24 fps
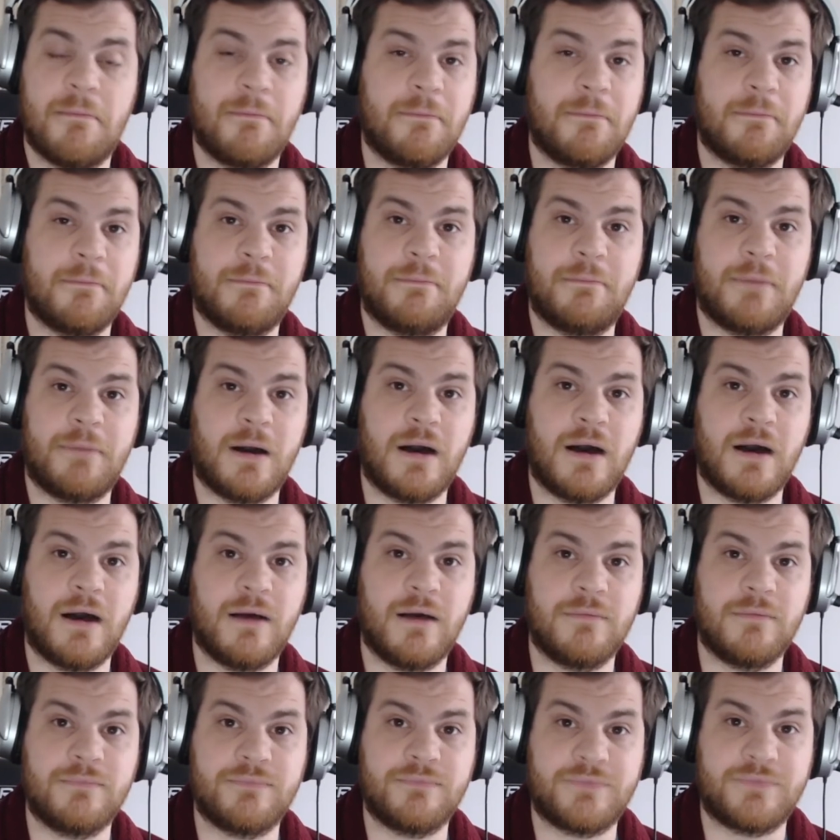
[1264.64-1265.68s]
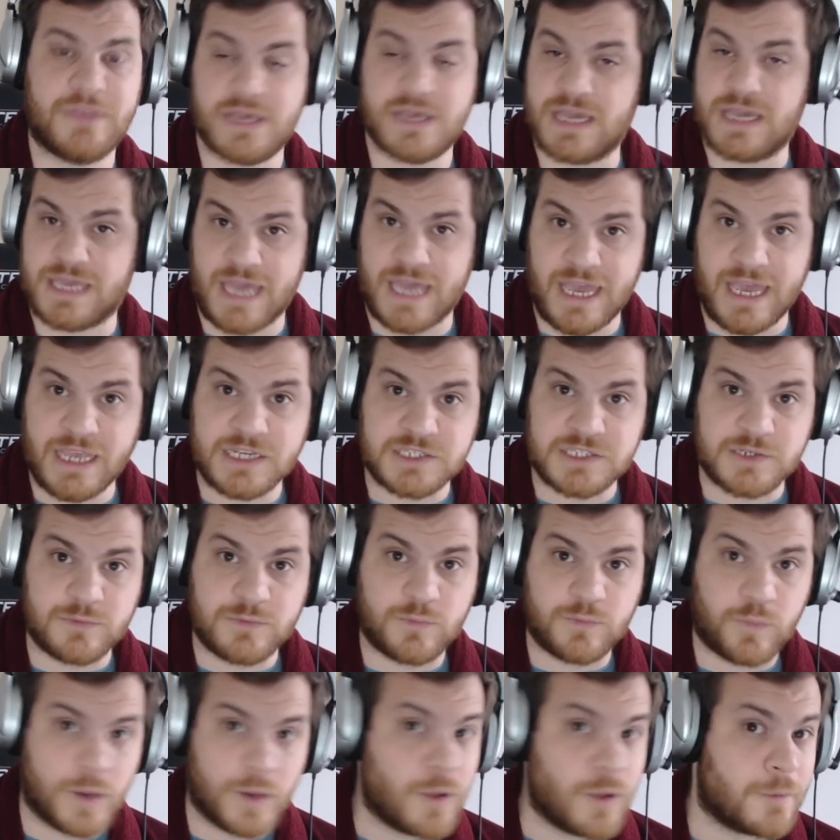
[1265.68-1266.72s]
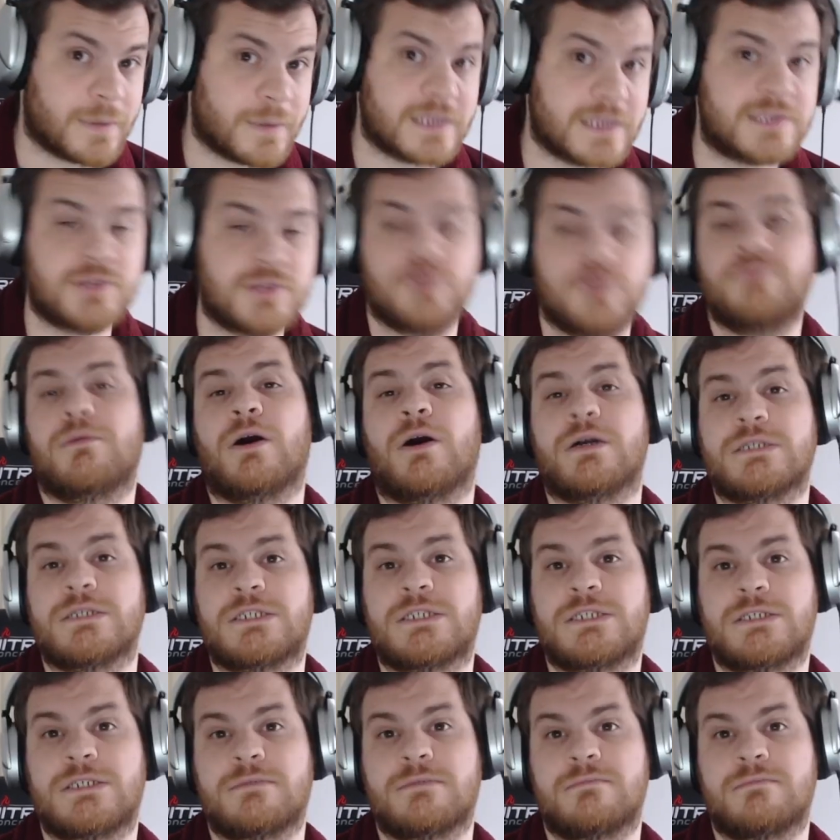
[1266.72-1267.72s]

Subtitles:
but the occasion will be too much.